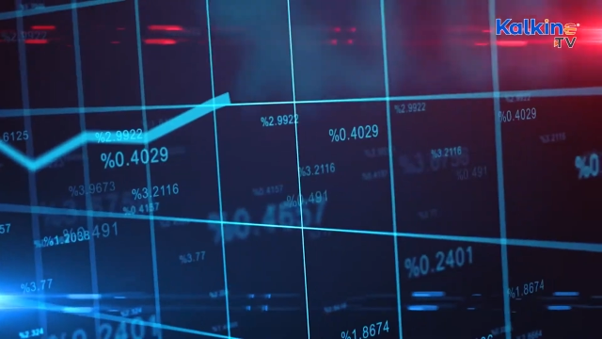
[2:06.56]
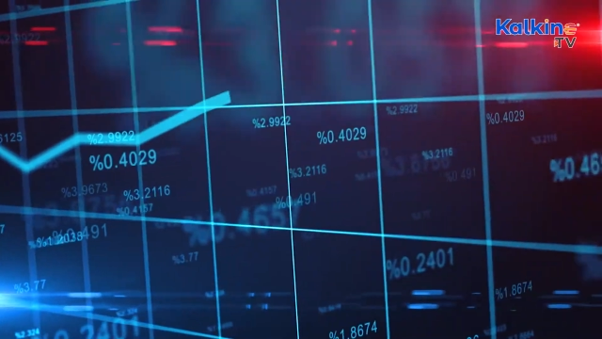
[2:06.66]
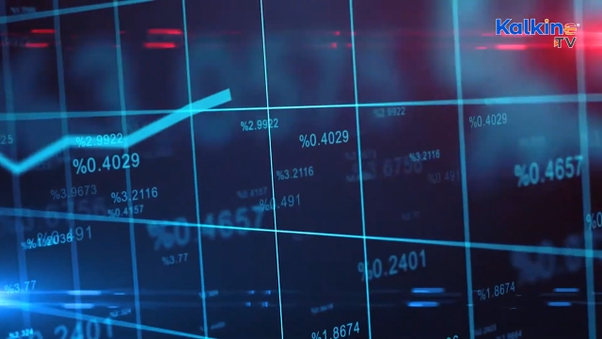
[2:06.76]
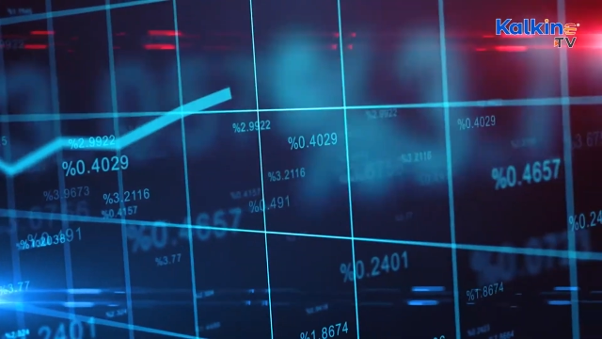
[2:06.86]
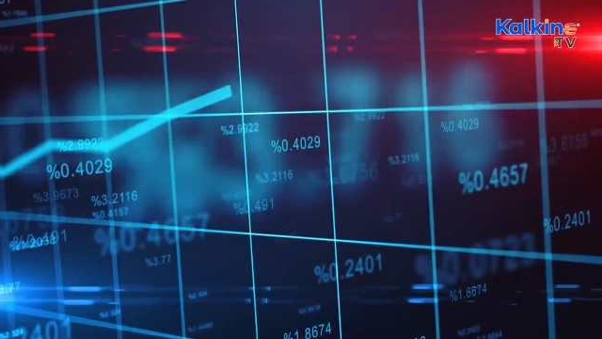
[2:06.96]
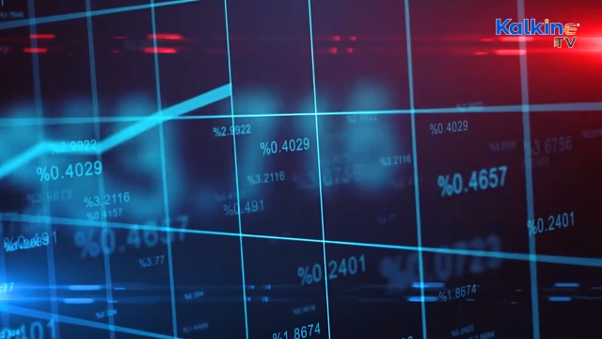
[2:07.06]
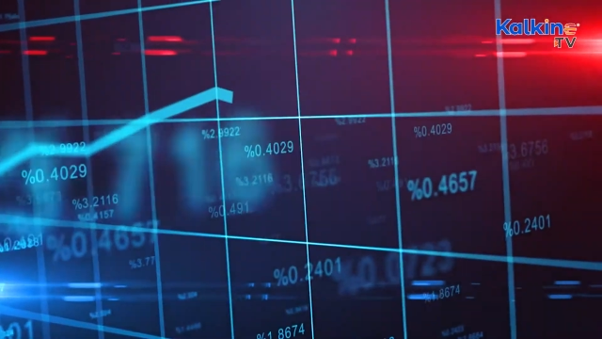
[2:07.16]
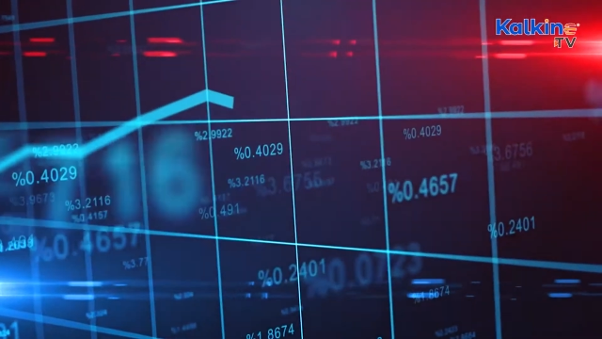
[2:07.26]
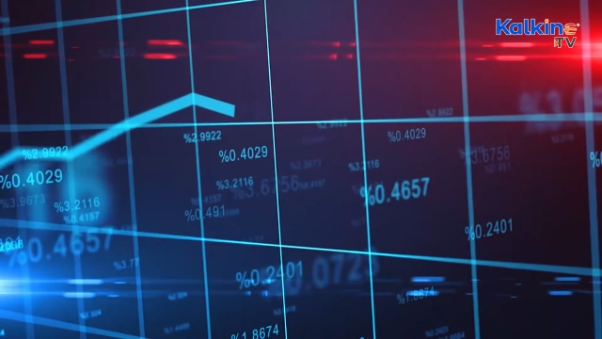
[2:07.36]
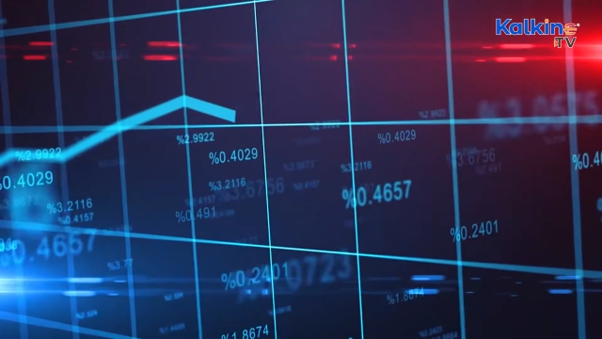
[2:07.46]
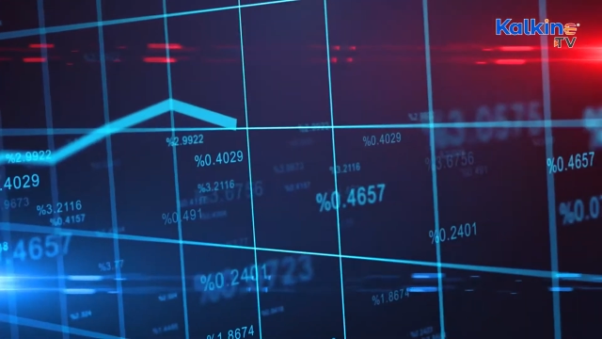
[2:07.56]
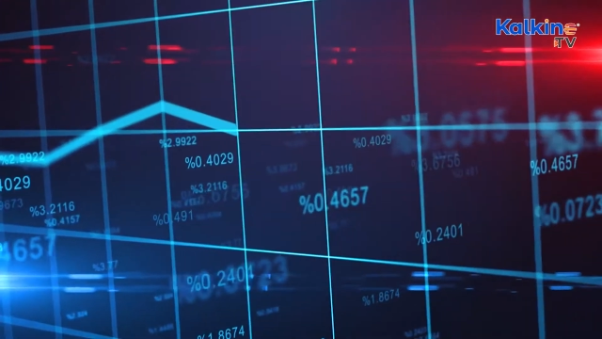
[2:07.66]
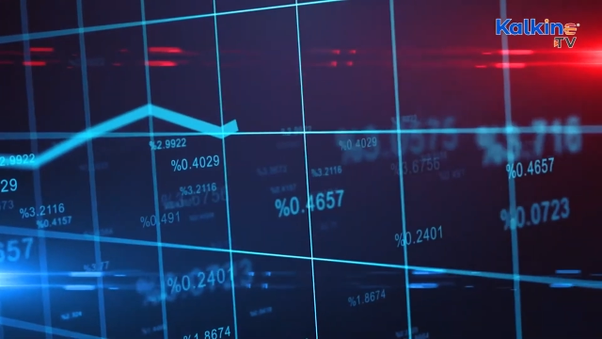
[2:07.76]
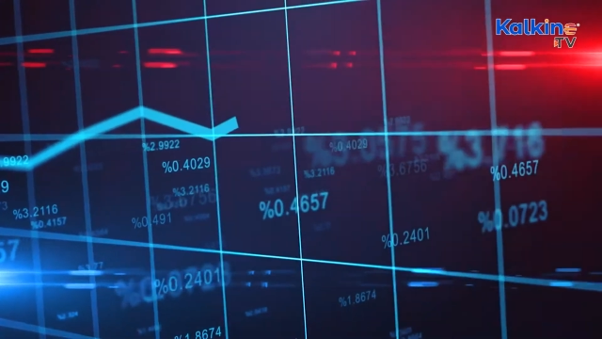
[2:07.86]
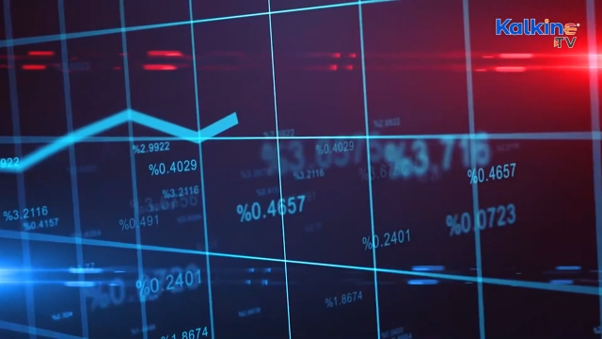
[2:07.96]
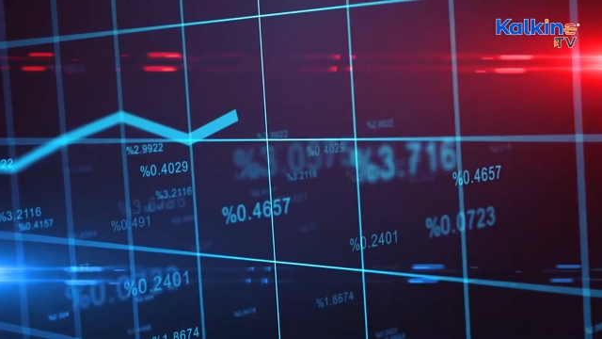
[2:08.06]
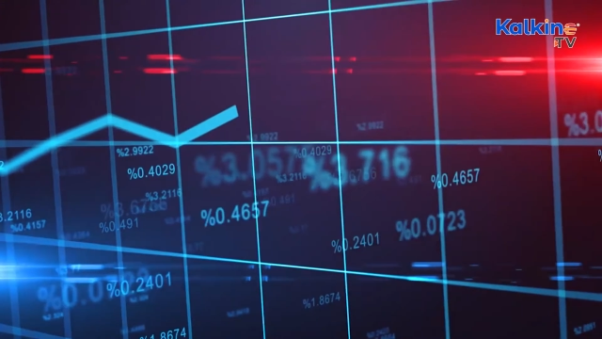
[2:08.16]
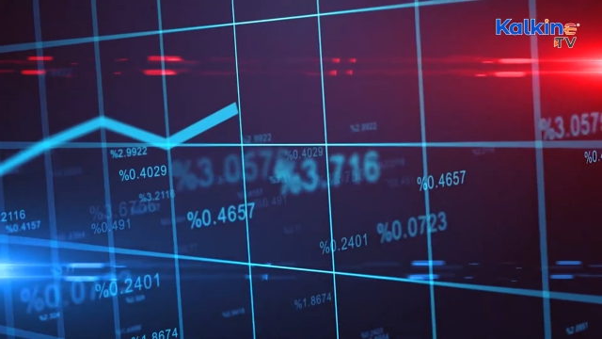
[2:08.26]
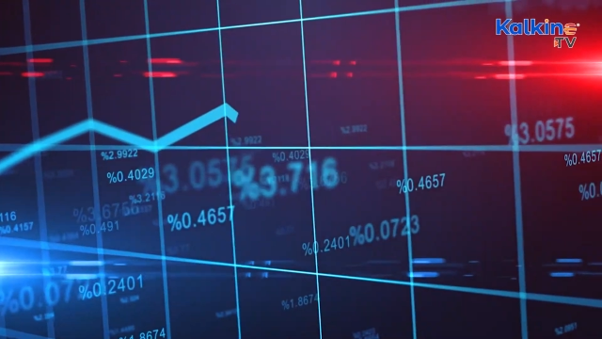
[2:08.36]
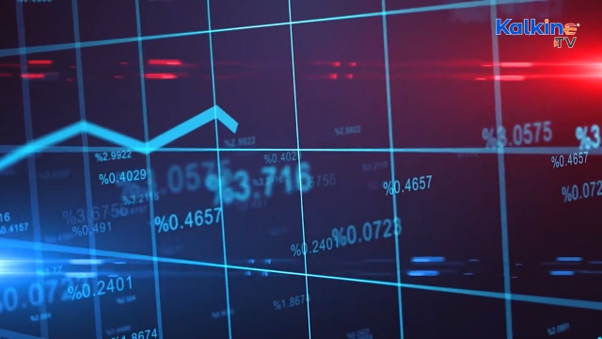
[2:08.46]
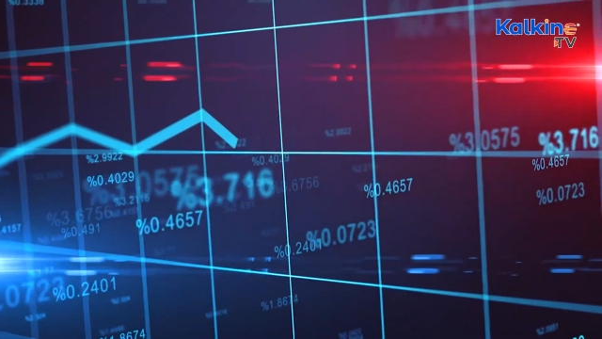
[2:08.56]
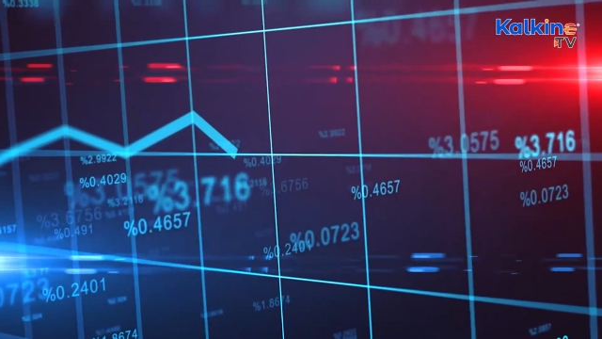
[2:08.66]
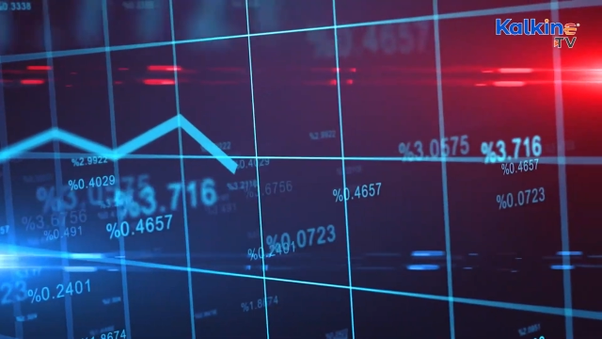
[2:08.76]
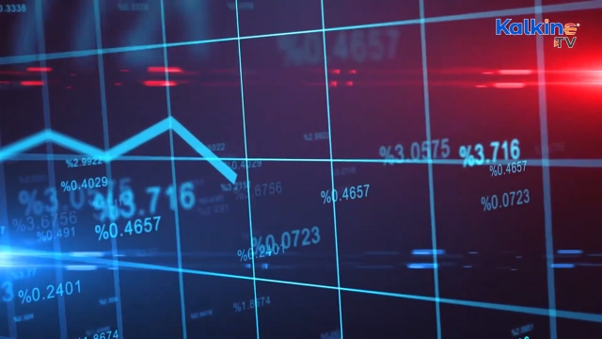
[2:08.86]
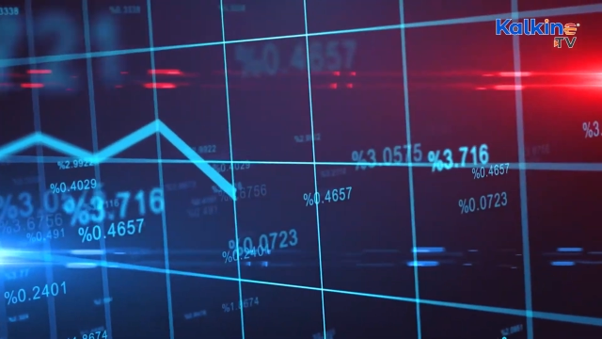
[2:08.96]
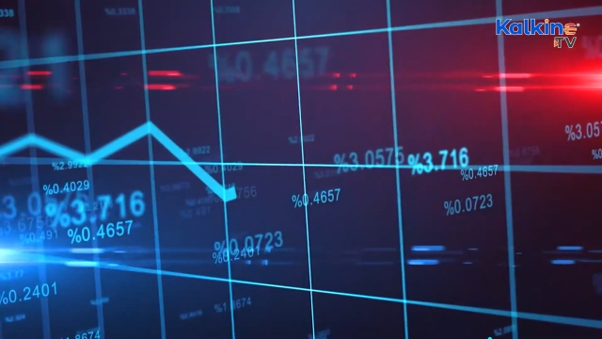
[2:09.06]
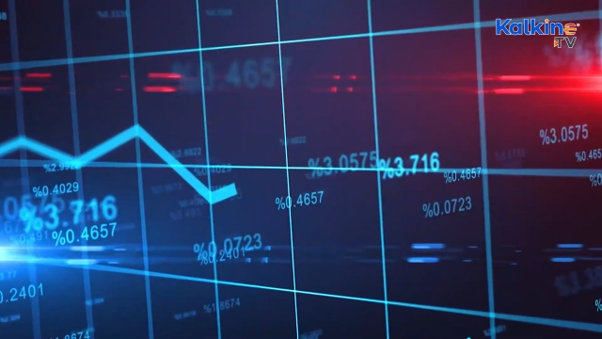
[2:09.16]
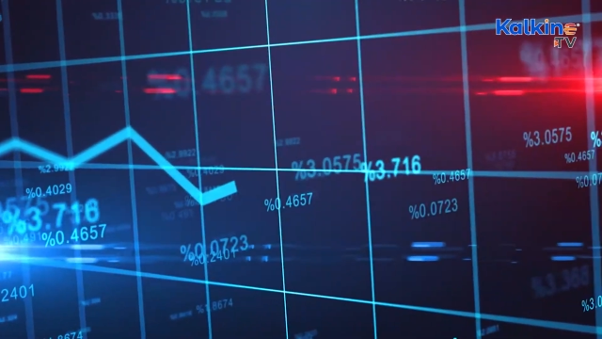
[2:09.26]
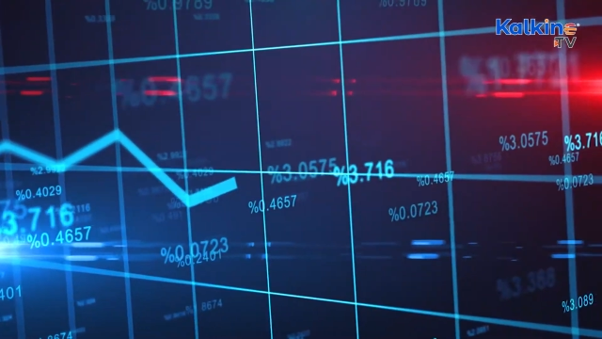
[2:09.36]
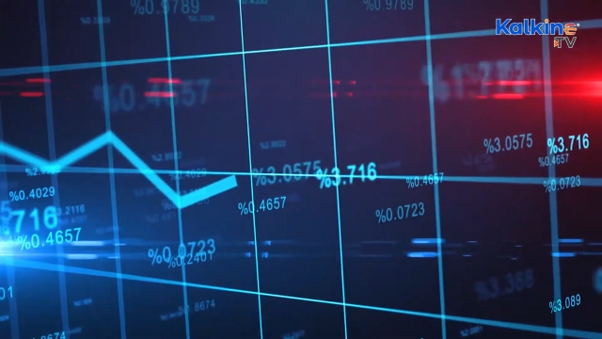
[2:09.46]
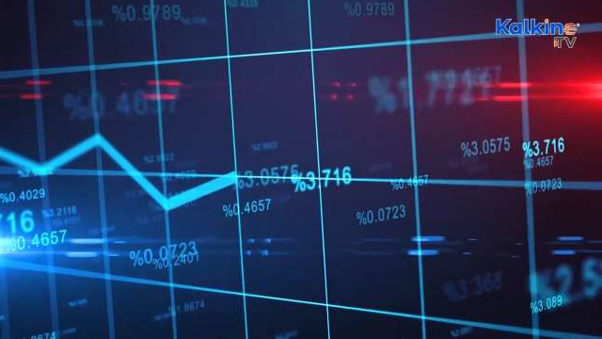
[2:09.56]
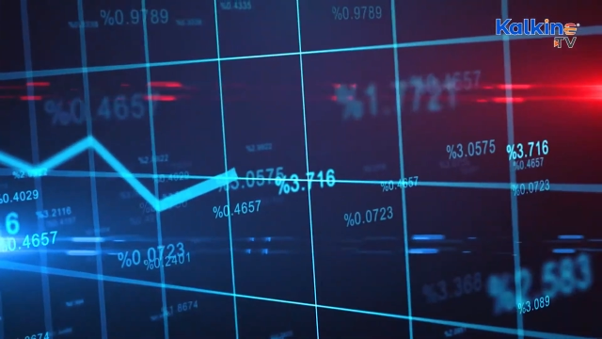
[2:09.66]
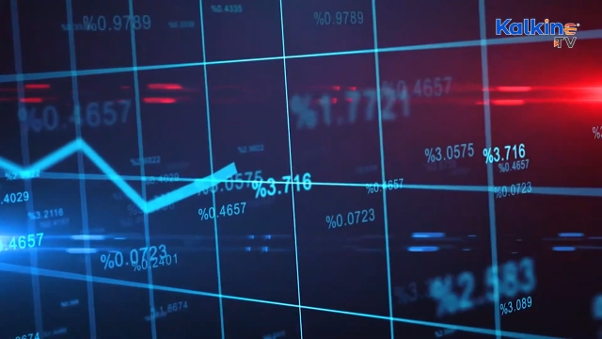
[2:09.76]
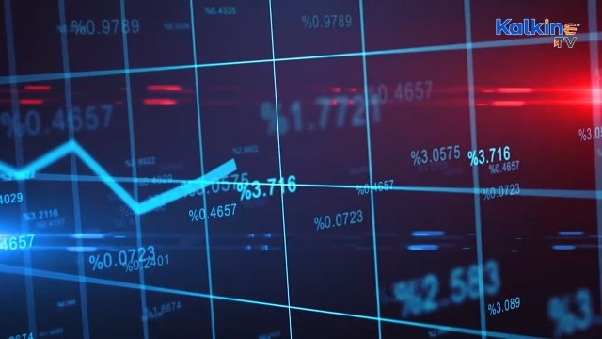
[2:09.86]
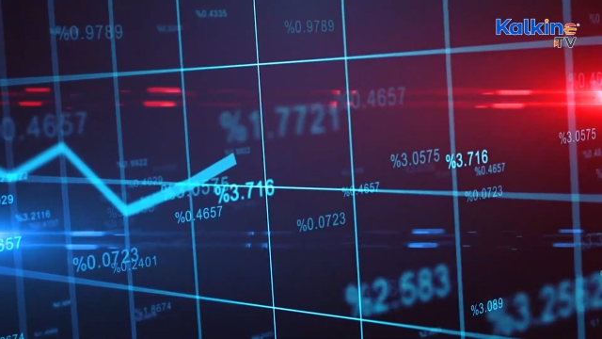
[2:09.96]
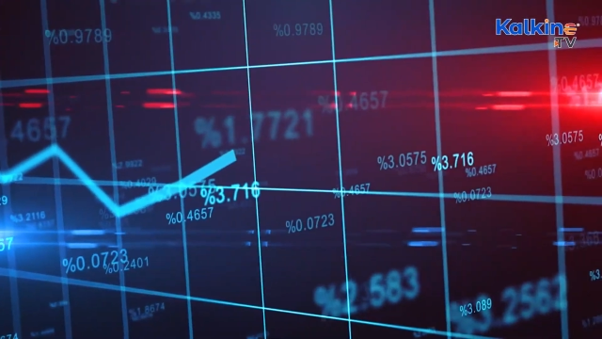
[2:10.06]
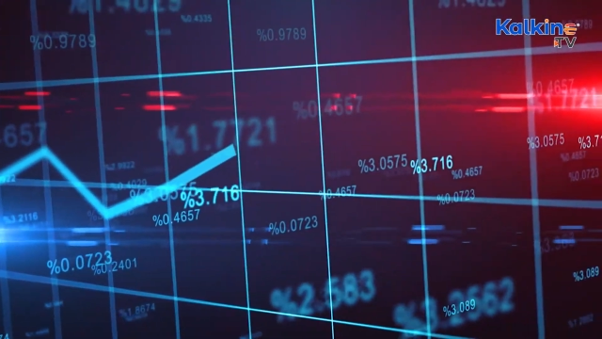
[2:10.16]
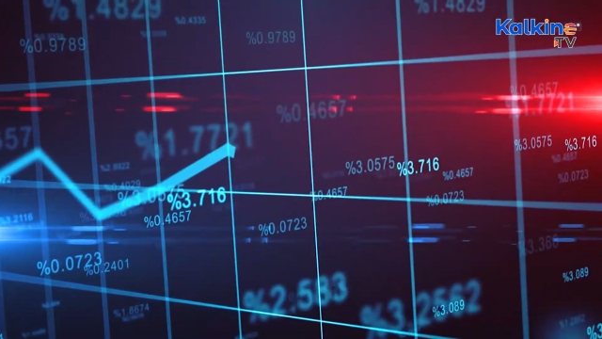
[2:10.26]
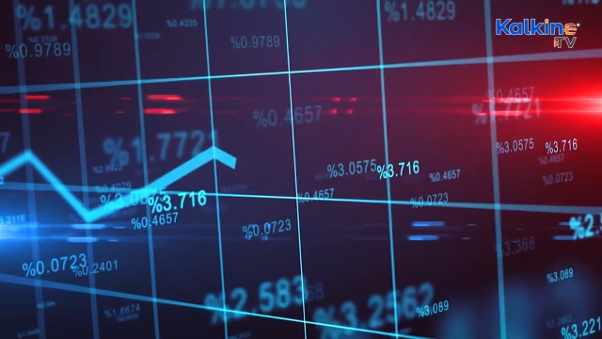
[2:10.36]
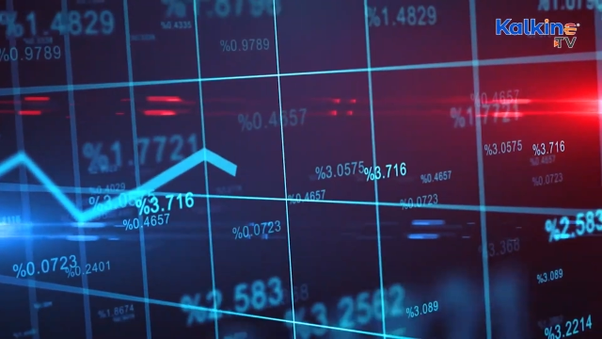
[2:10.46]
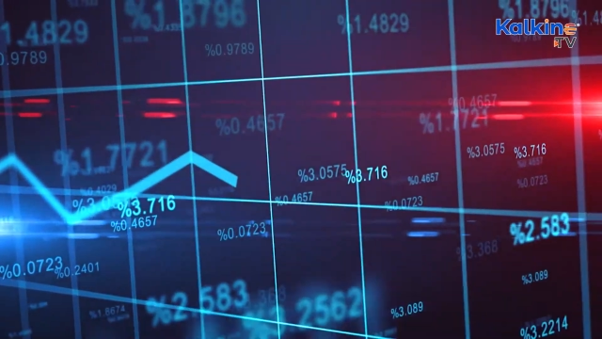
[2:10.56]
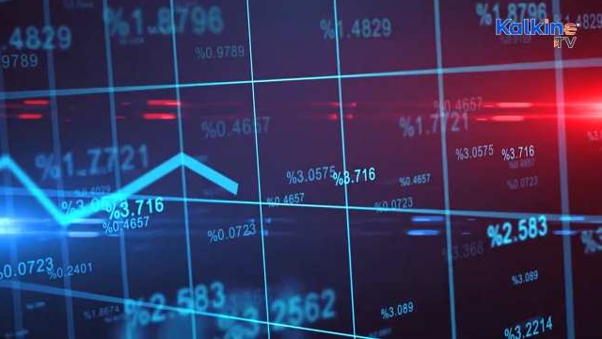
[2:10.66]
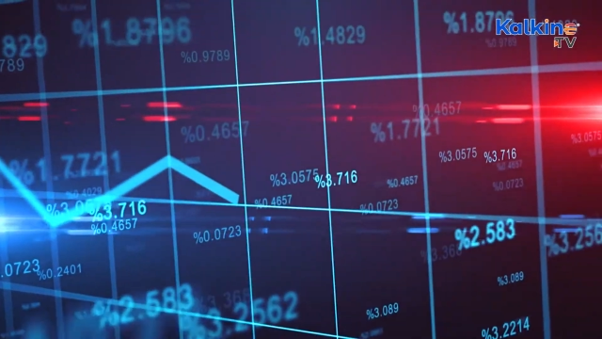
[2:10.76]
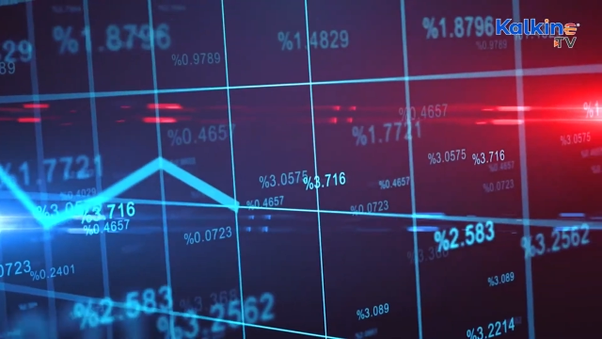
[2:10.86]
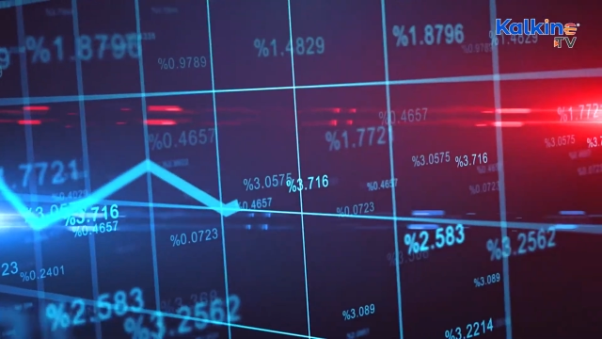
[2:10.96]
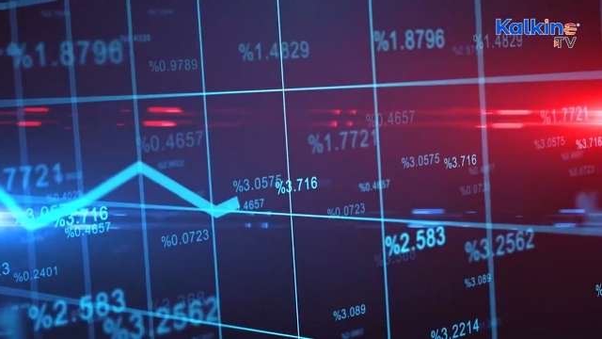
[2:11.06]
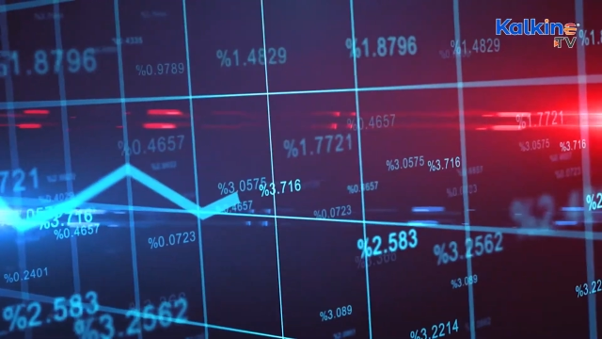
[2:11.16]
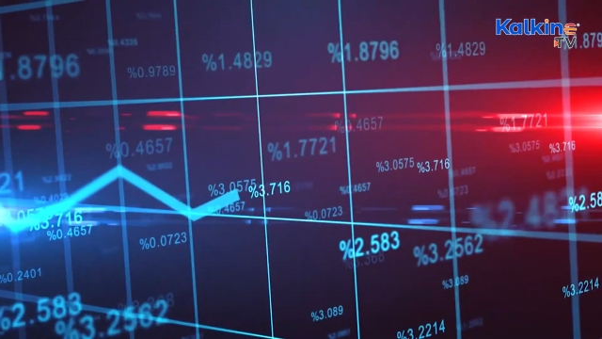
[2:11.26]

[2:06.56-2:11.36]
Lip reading: [unreadable: no face in view]